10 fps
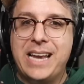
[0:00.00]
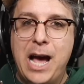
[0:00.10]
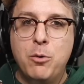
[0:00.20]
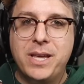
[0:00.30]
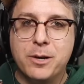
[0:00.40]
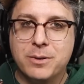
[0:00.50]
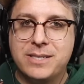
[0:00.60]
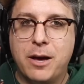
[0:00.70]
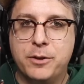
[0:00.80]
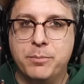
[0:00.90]
Now, here is
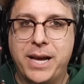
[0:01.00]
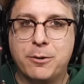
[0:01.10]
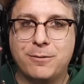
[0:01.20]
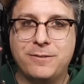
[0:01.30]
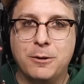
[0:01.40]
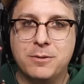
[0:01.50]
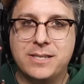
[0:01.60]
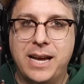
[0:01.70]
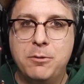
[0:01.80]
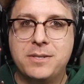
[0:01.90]
how the microphone
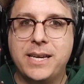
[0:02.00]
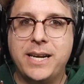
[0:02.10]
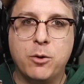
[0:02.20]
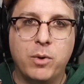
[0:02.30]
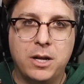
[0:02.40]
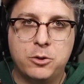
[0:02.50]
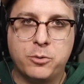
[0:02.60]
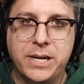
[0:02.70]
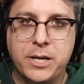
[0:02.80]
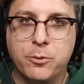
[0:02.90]
sounds in a
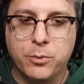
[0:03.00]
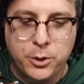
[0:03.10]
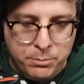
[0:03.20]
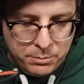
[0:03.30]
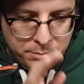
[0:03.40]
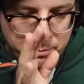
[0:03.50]
well-treated room.